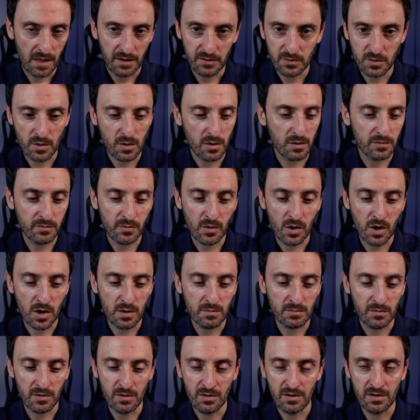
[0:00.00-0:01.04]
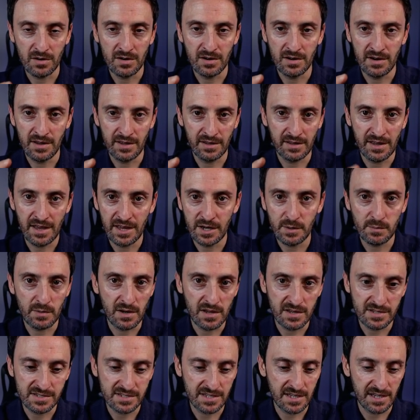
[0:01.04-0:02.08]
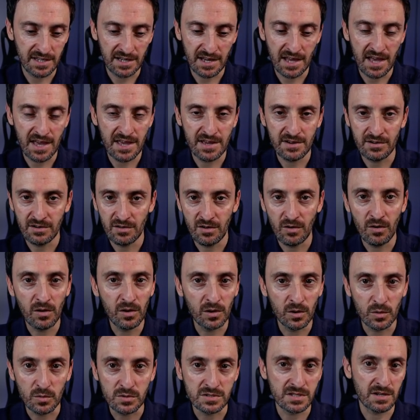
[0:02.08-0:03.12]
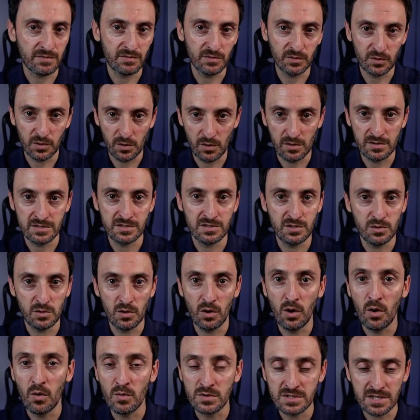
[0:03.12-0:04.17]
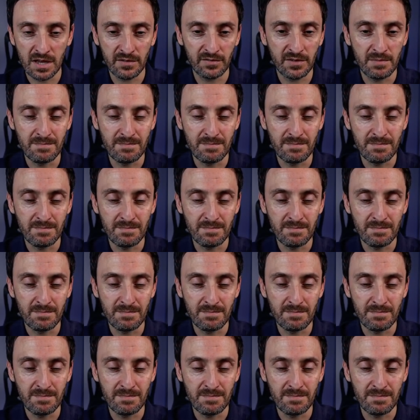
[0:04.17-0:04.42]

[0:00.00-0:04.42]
Terraform or like A W S C L I or all those different tools that you always have